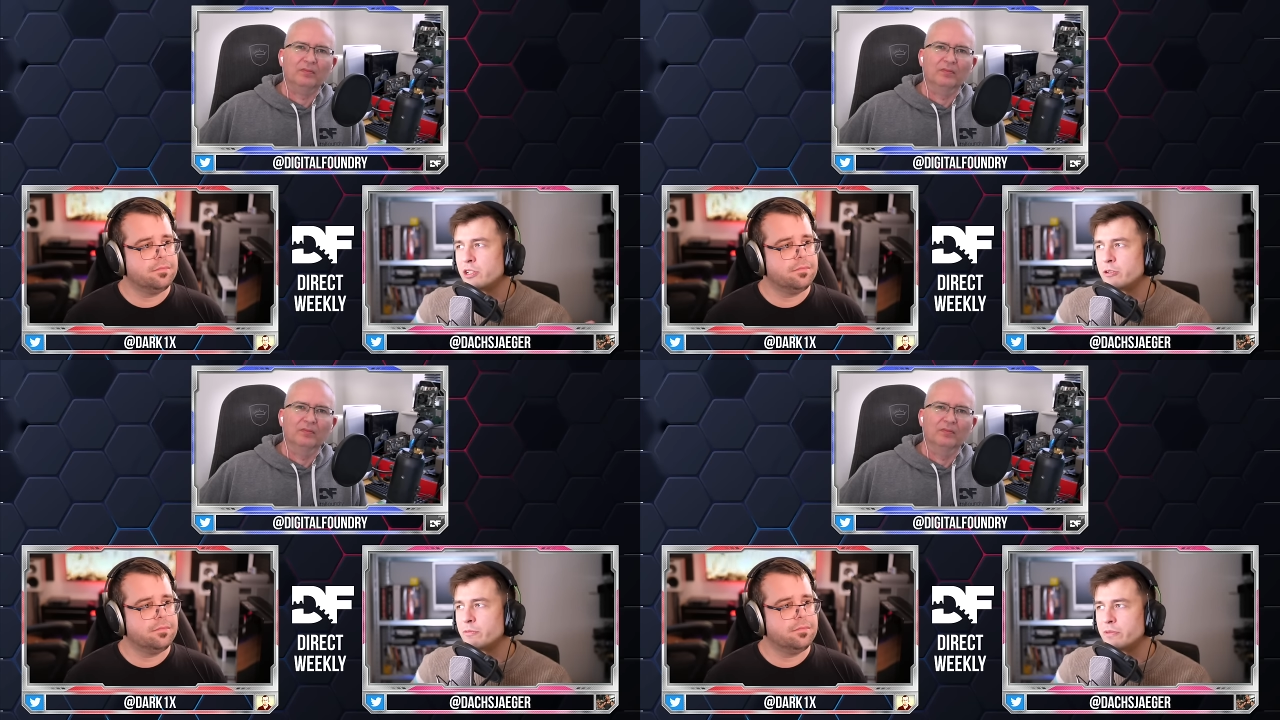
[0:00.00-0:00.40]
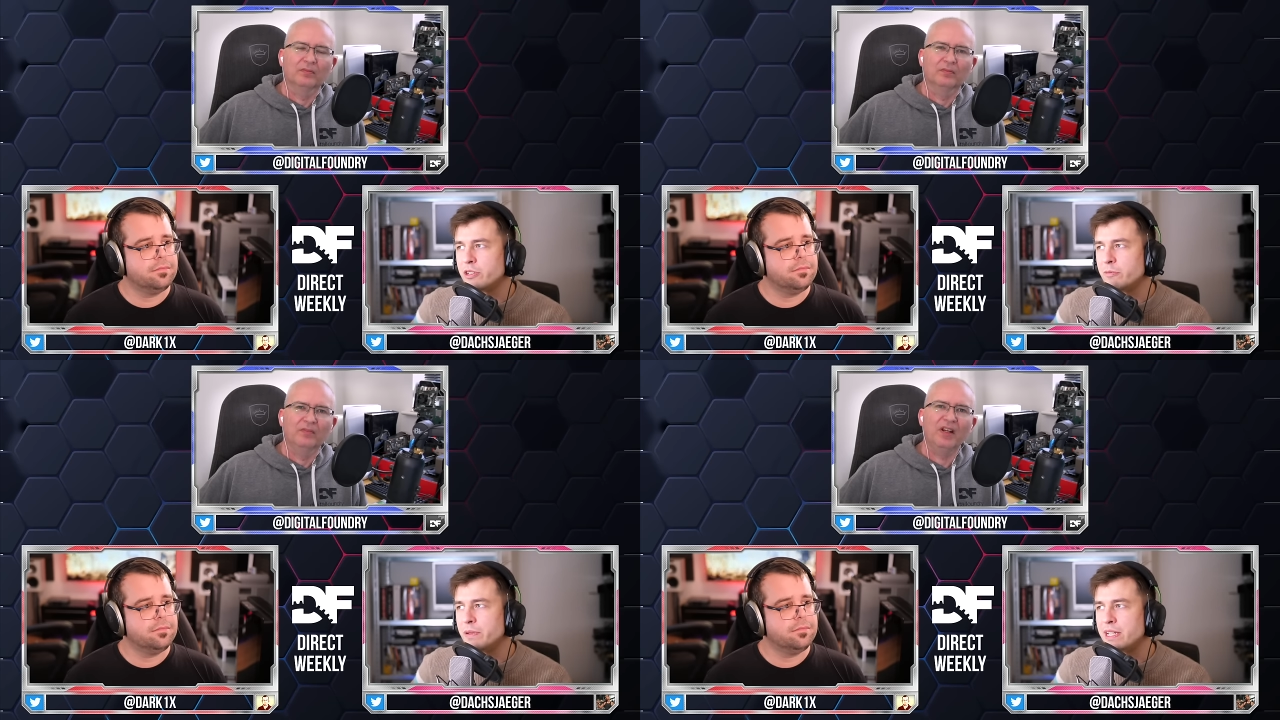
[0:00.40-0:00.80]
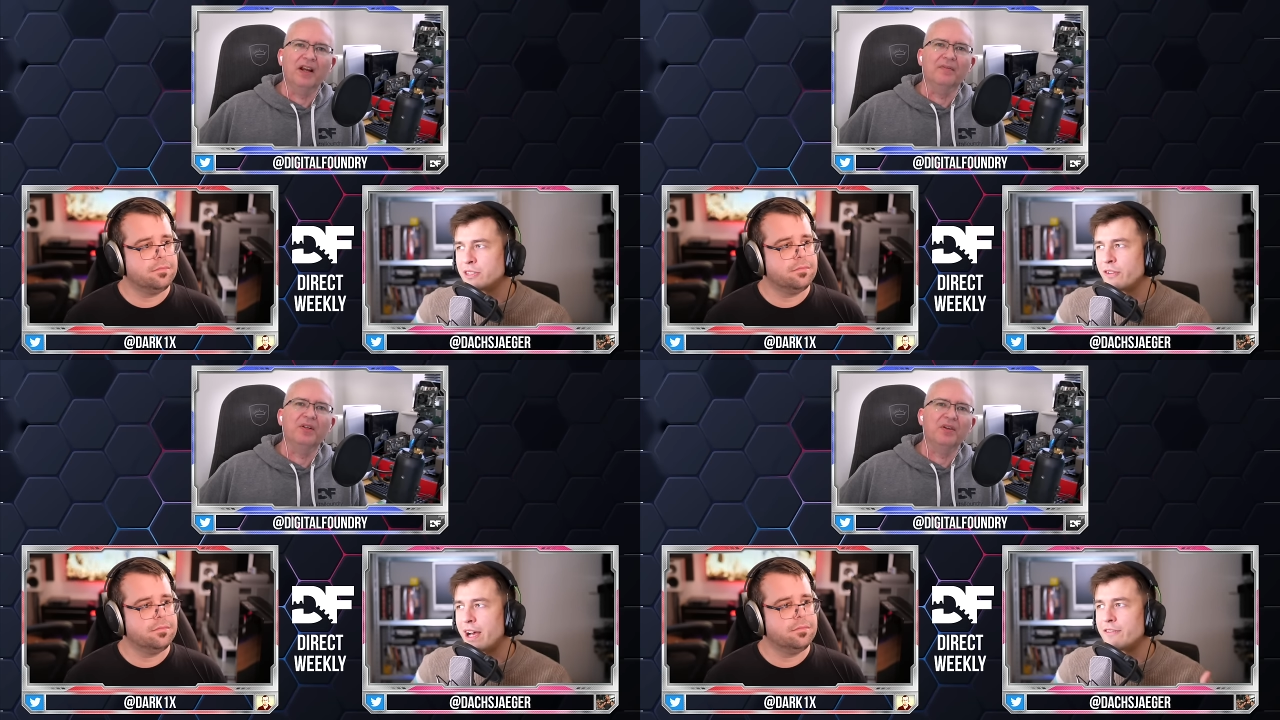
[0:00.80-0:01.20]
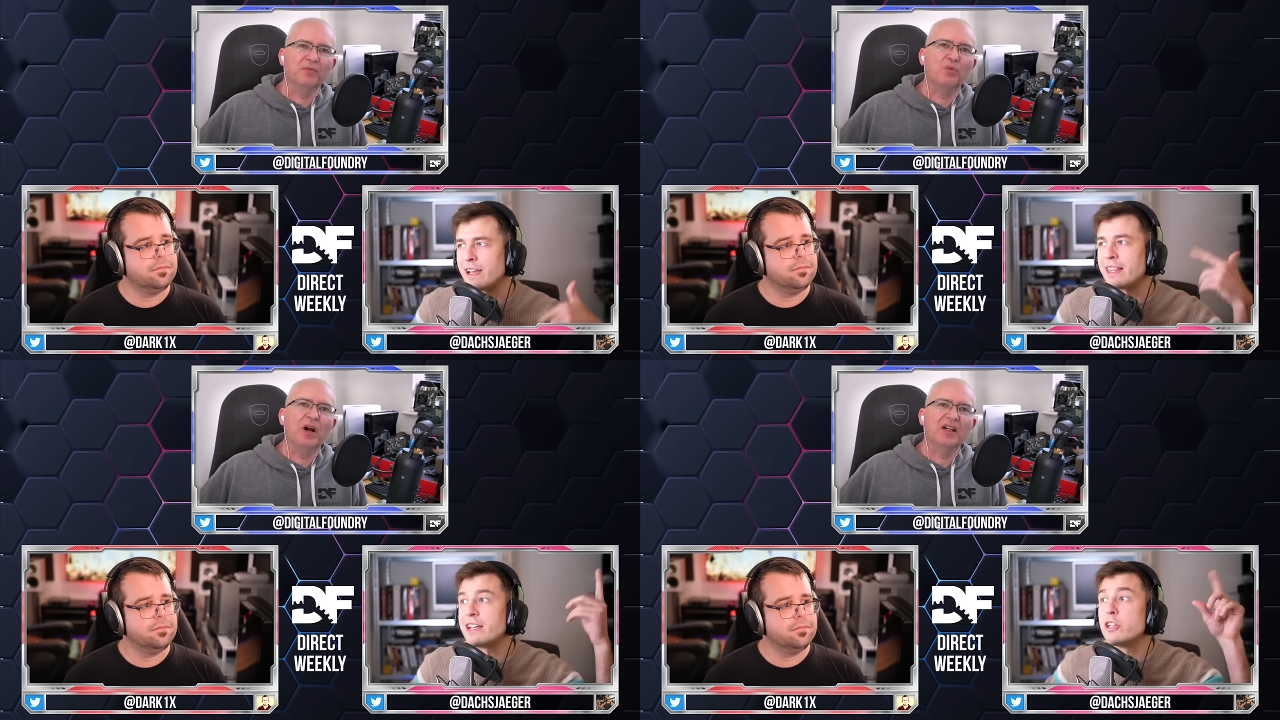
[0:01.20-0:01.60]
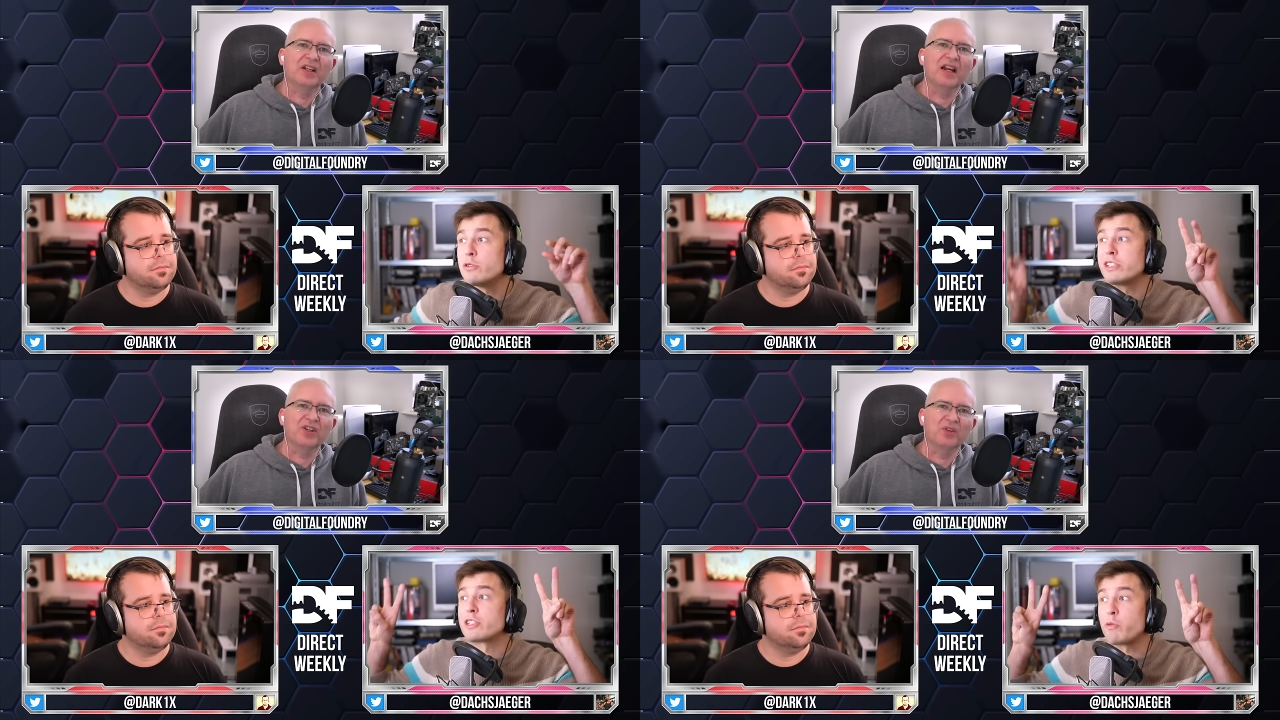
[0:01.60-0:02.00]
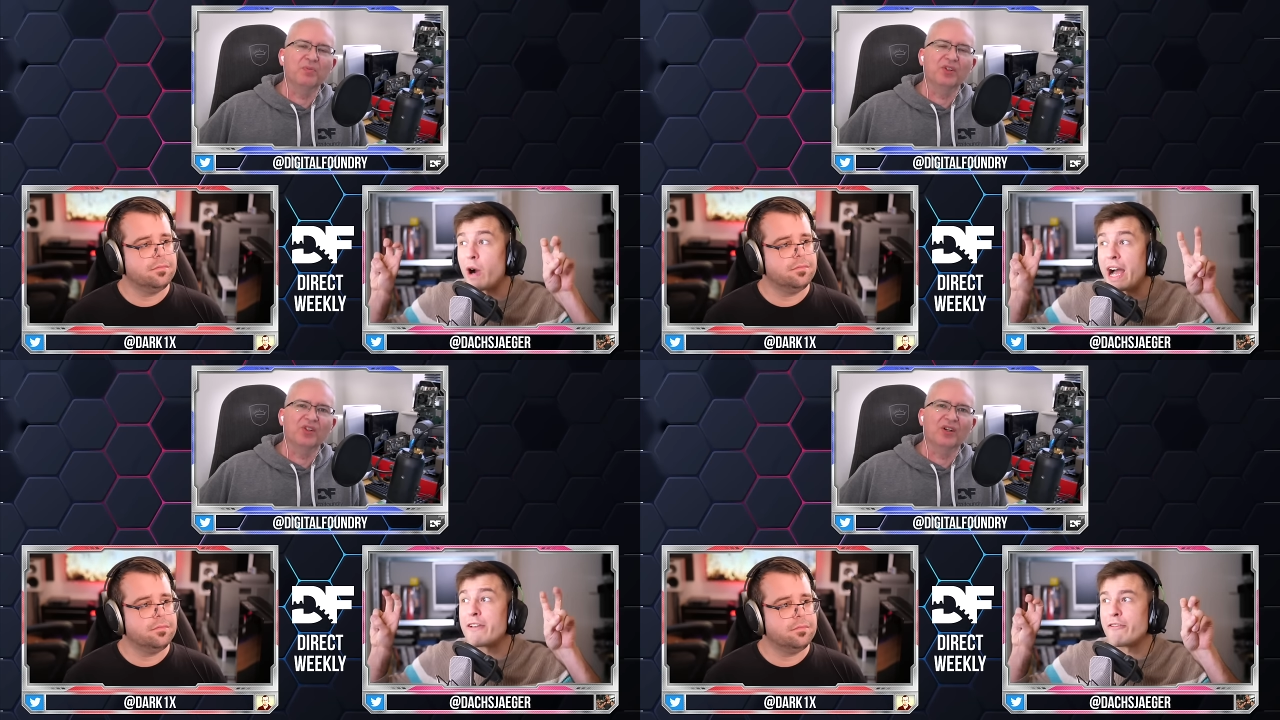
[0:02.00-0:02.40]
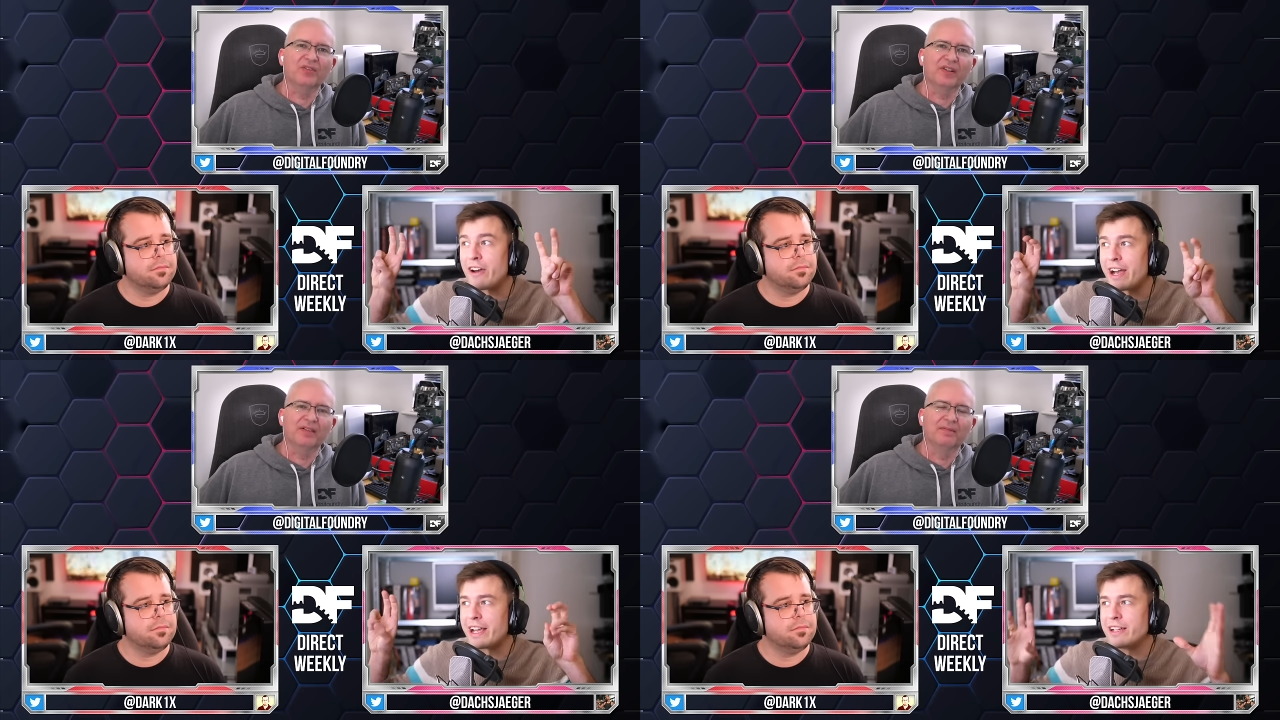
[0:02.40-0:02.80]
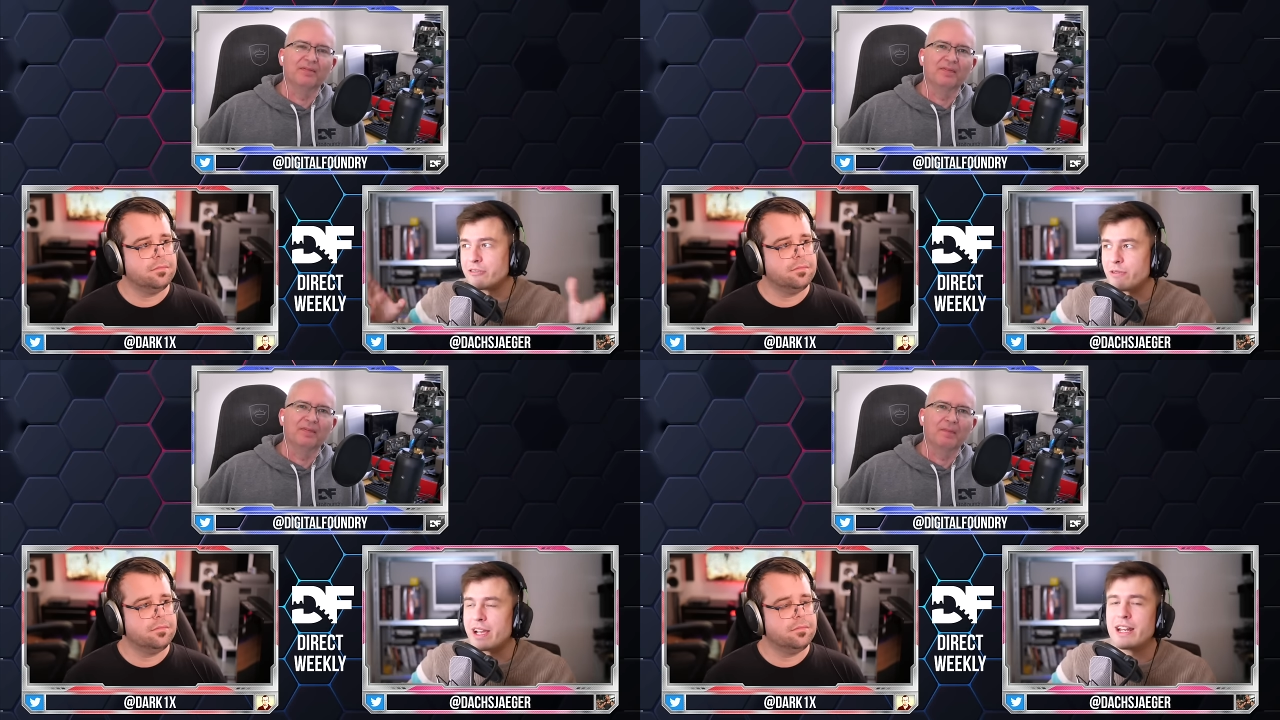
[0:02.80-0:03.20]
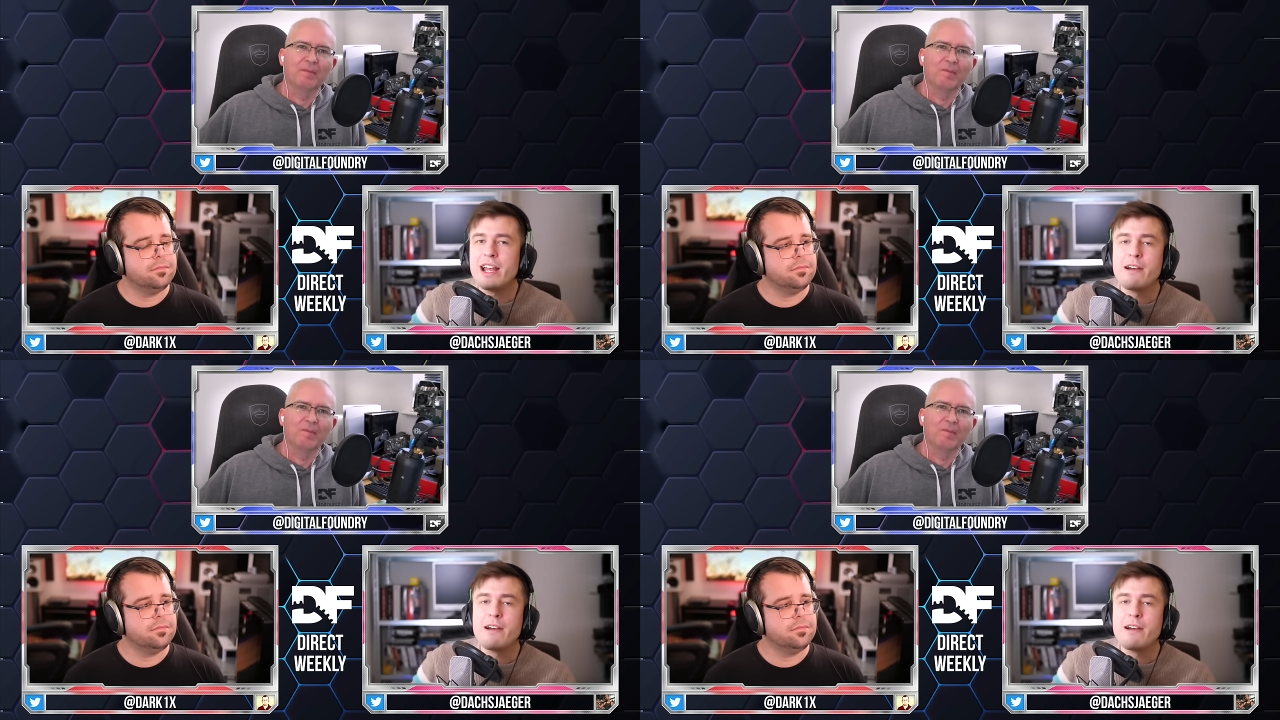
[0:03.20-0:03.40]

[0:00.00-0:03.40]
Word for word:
Speaker 1: to your to your PS5 yeah, and then use its Wi-Fi, right?